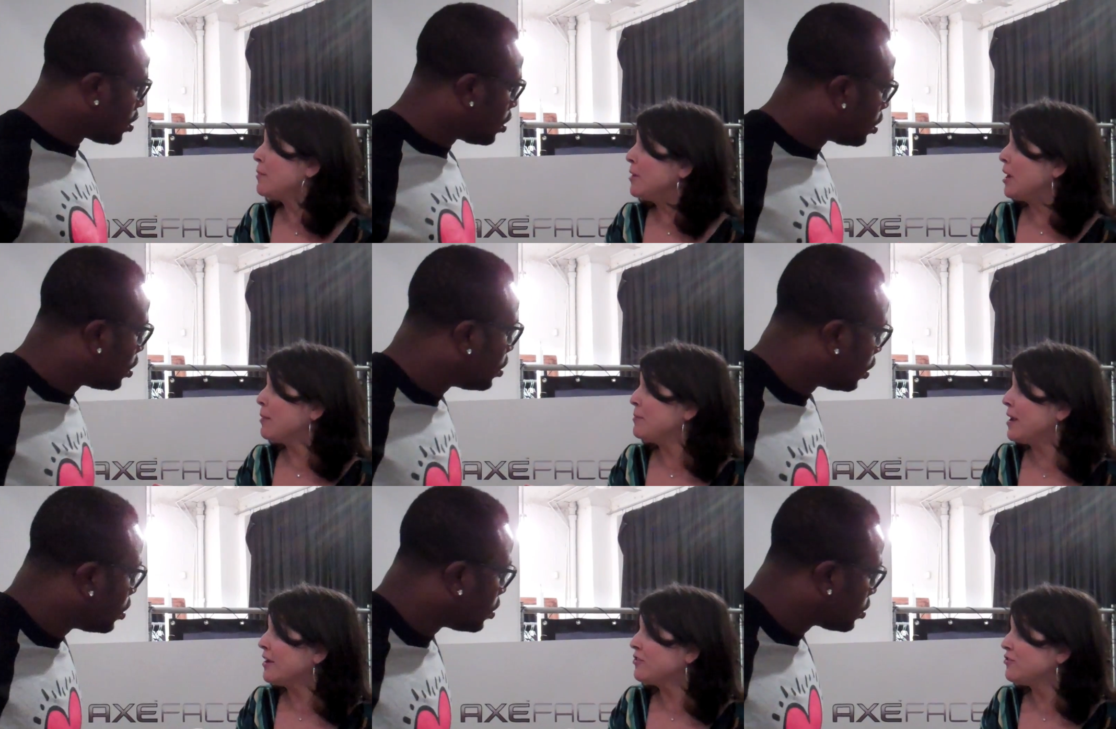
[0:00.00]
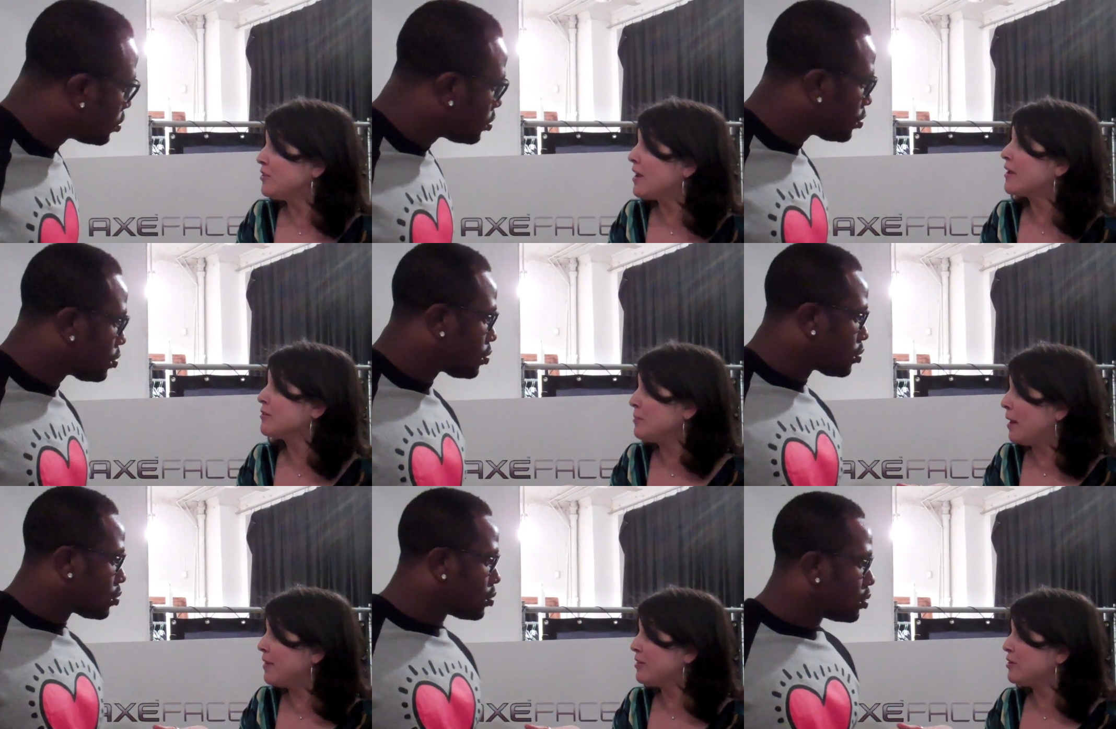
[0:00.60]
Speaker 1: coming up next next
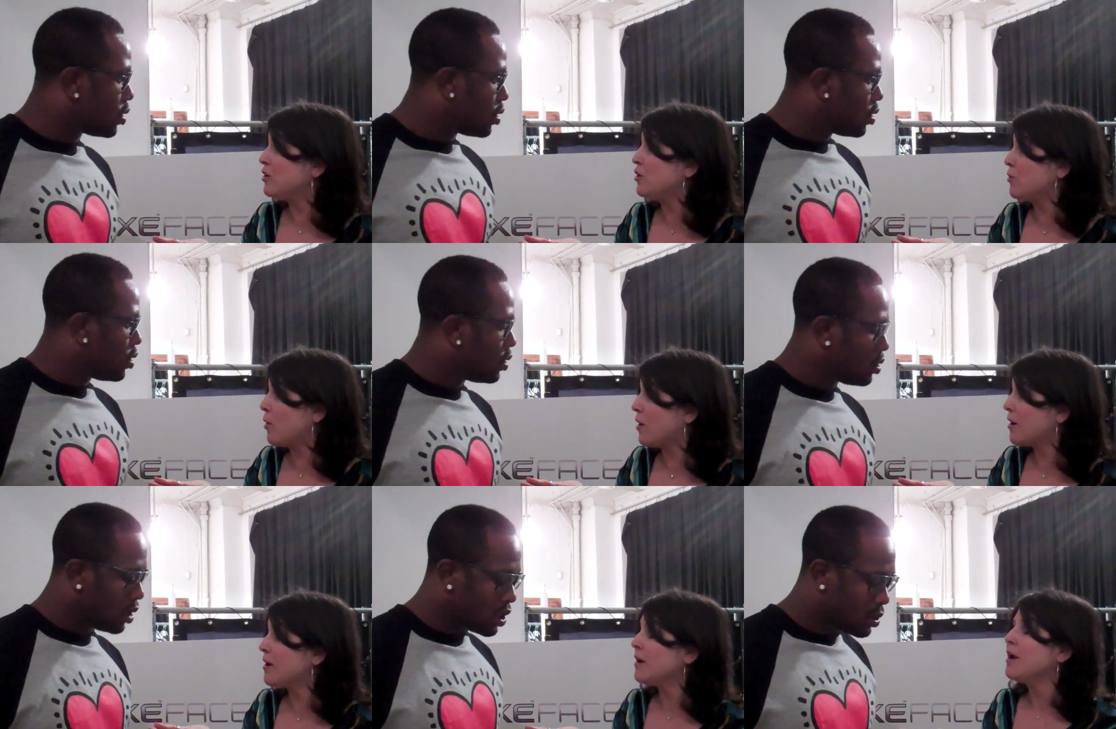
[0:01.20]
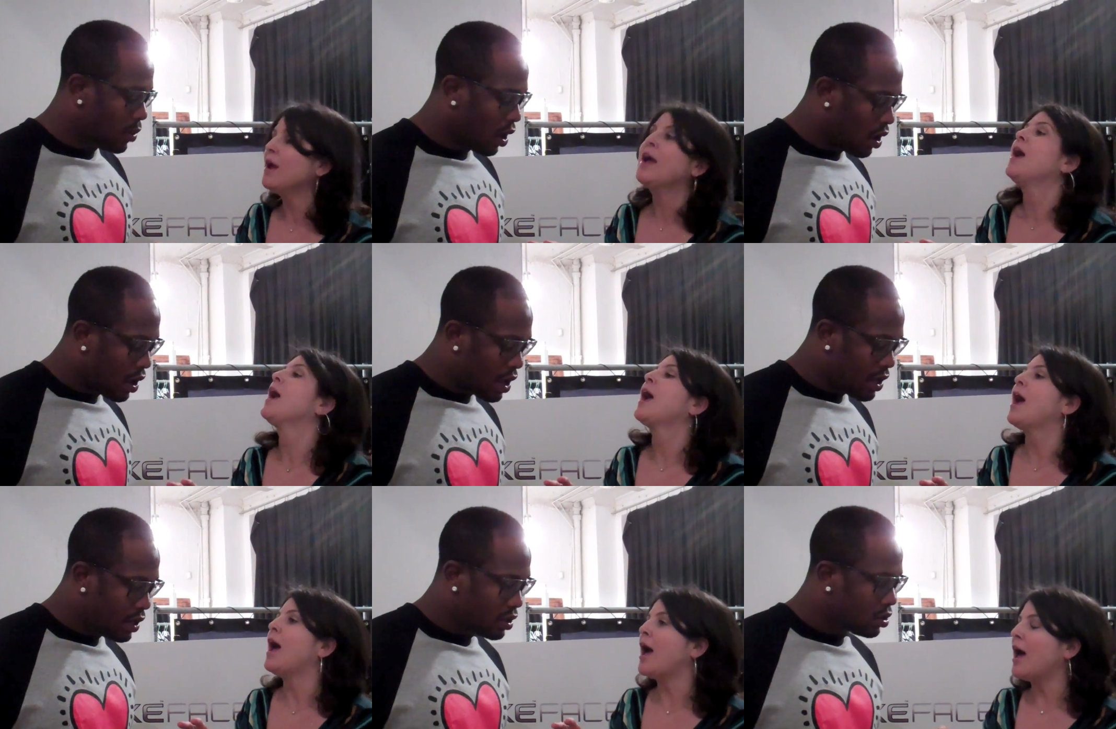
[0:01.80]
month in New York.
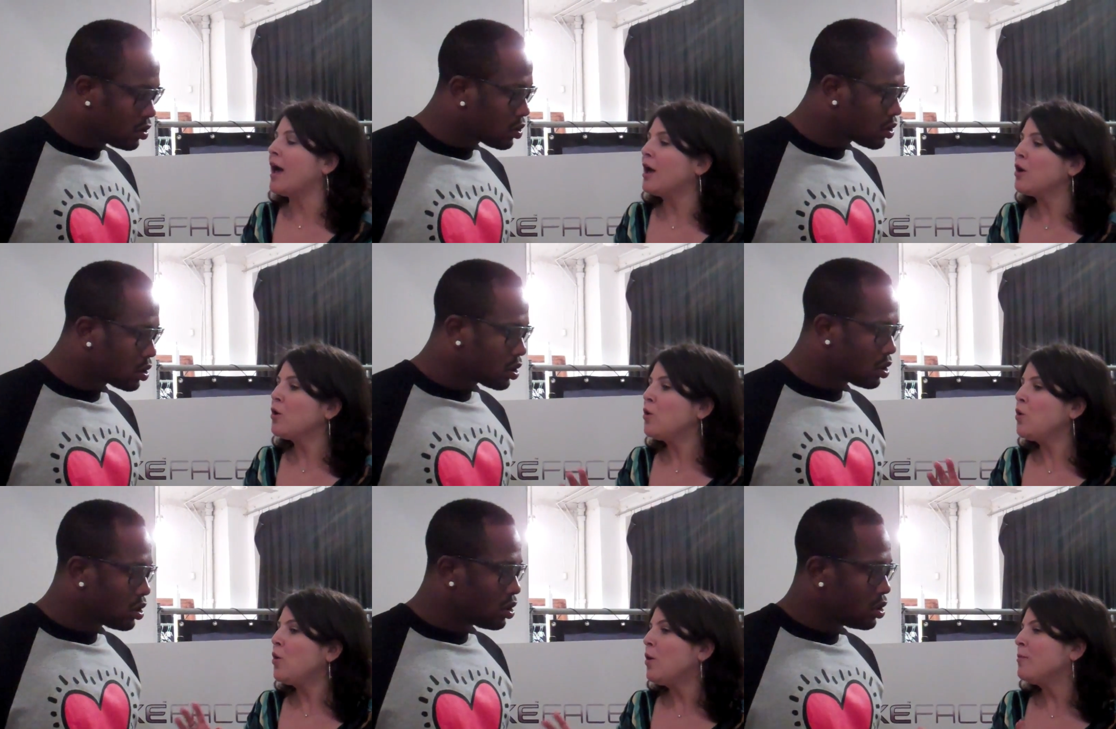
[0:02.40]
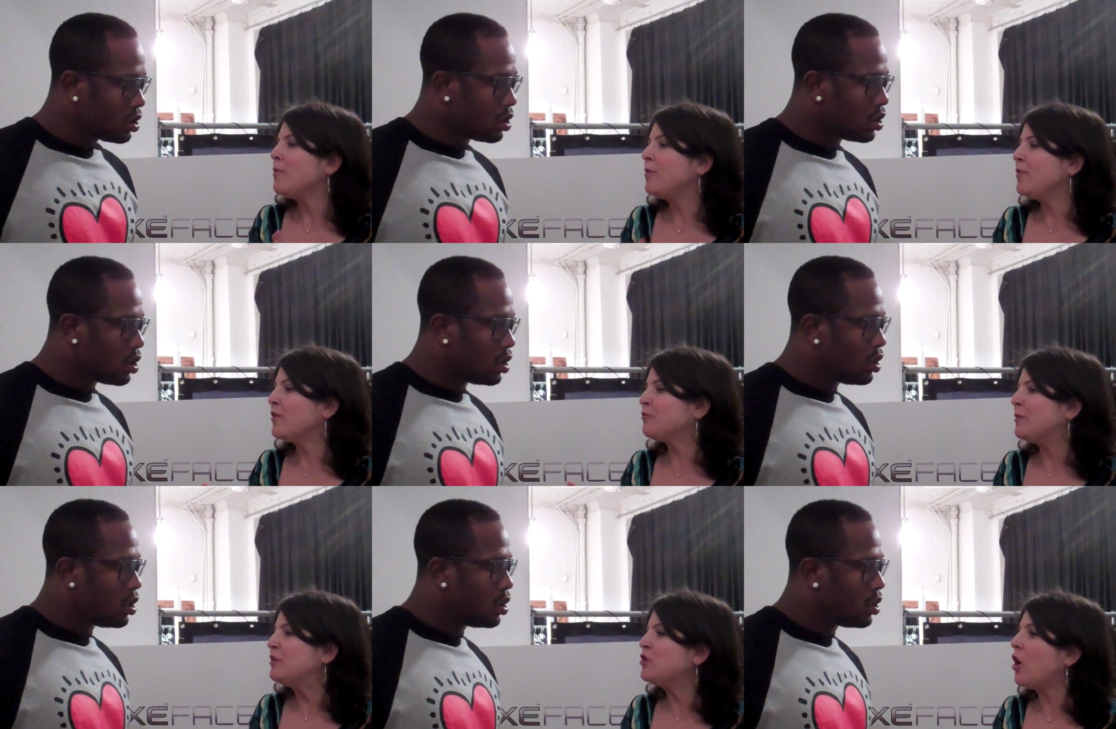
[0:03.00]
Uh,
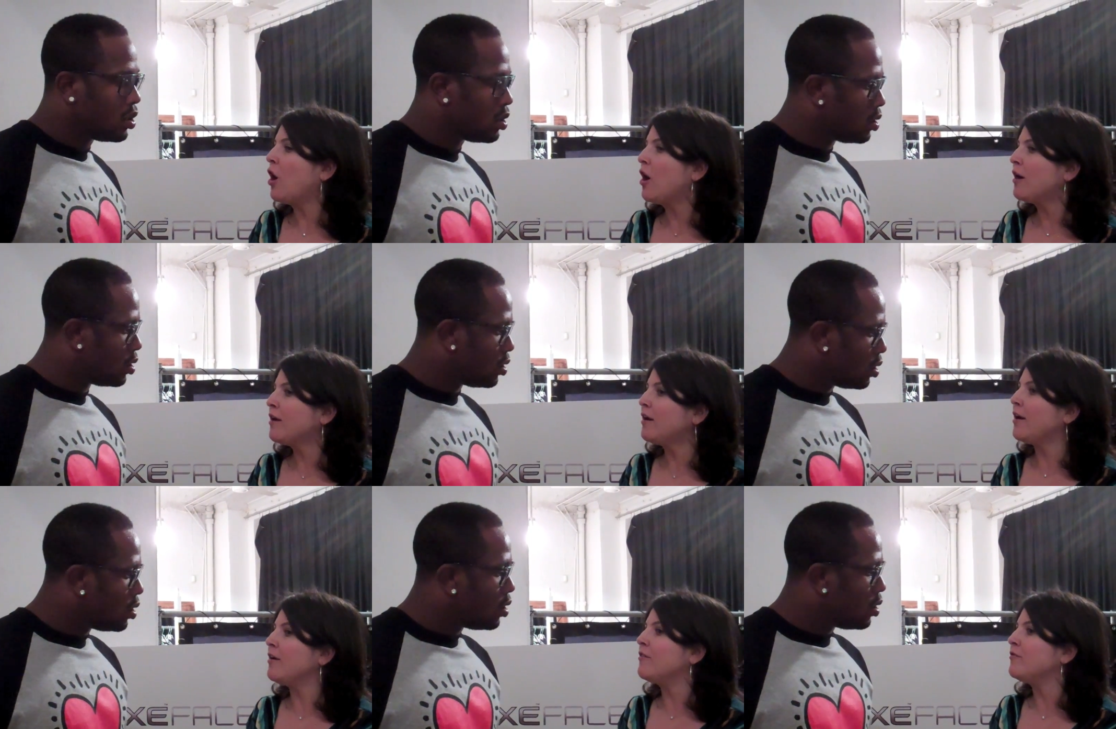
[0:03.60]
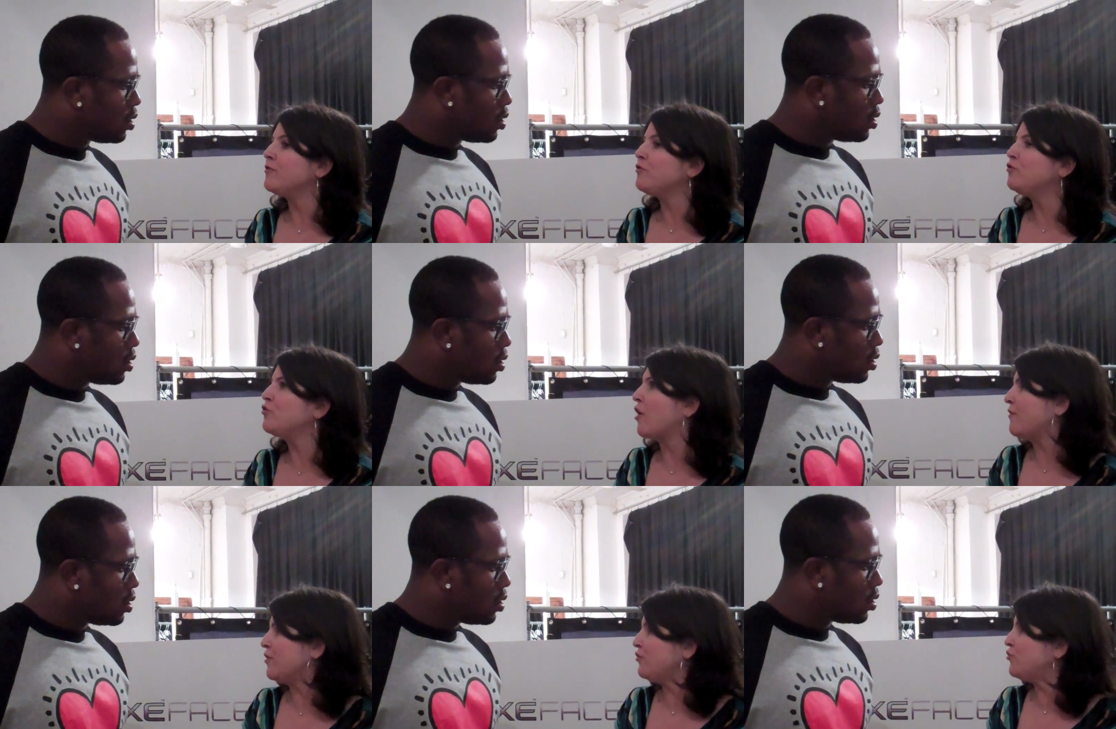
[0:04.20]
there's been talk of
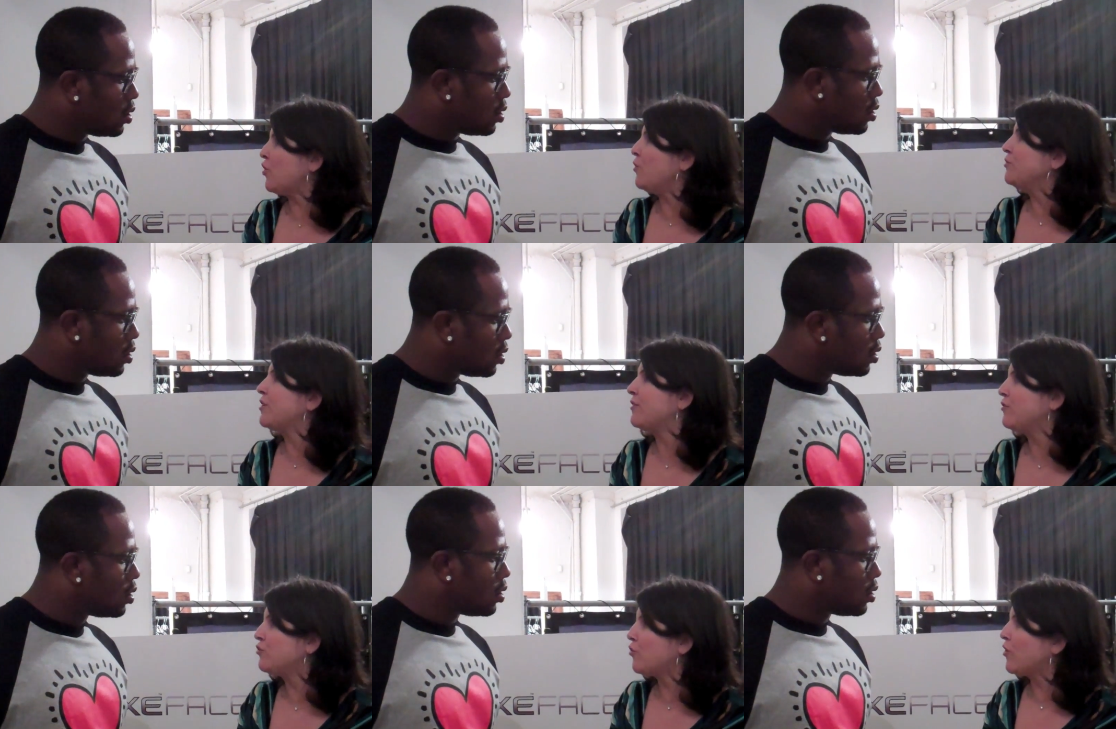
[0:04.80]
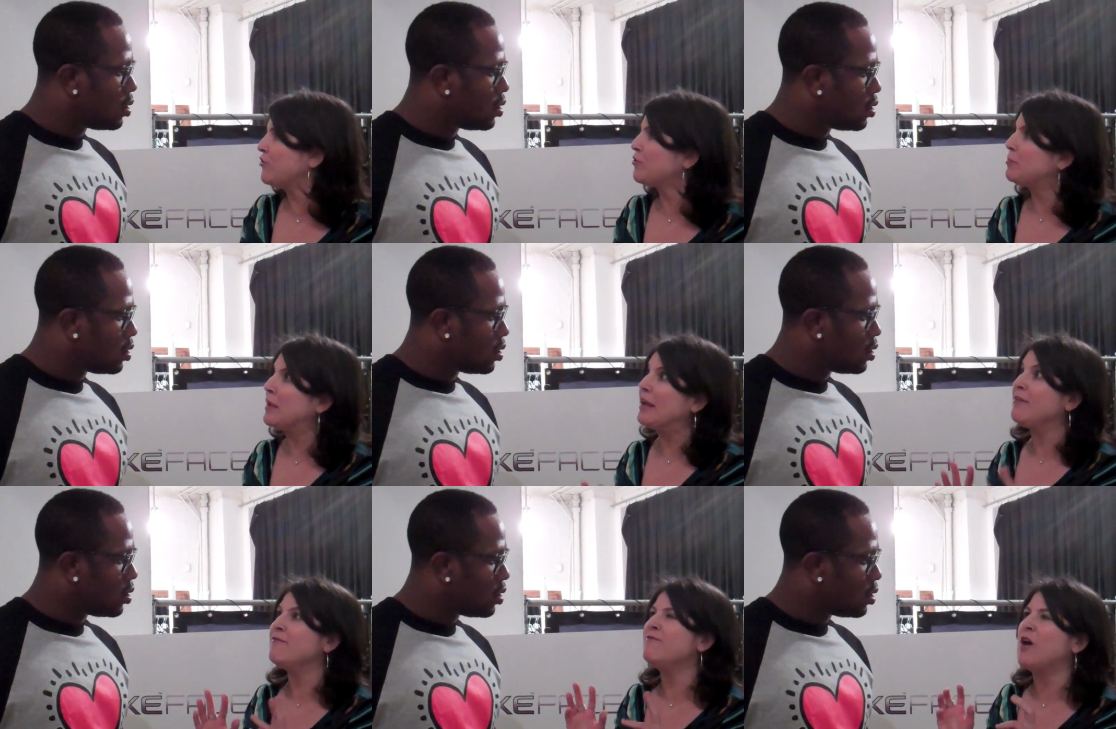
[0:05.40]
Jarvis Jones out of Georgia
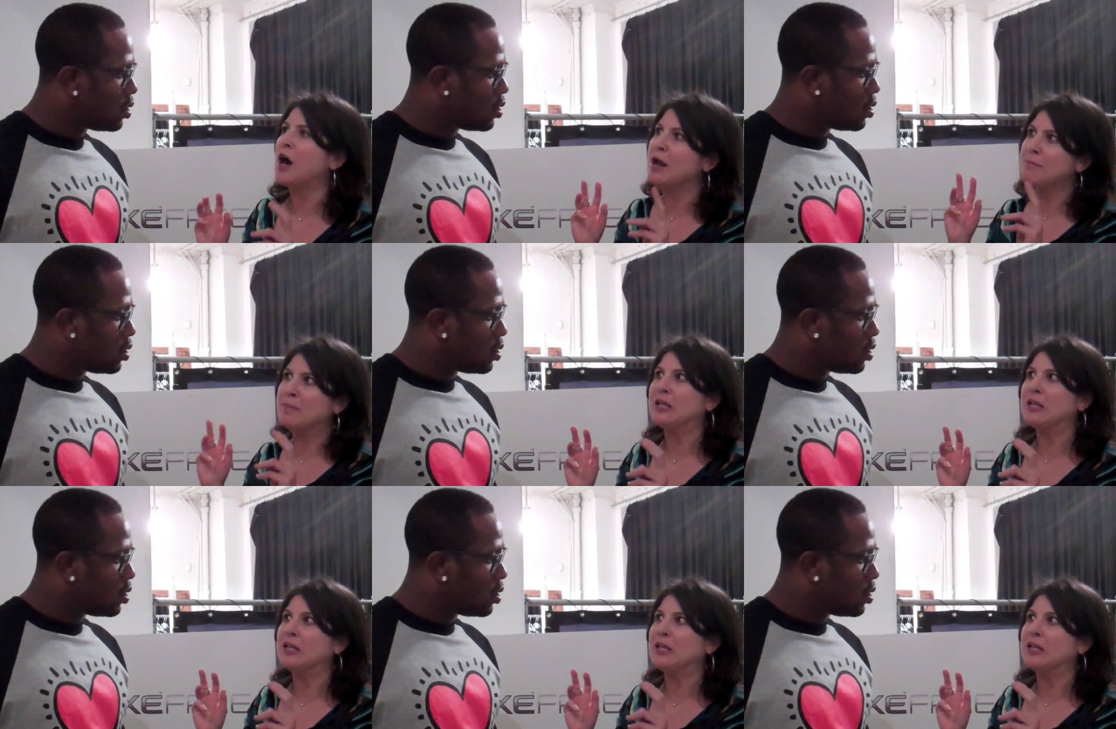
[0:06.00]
being Von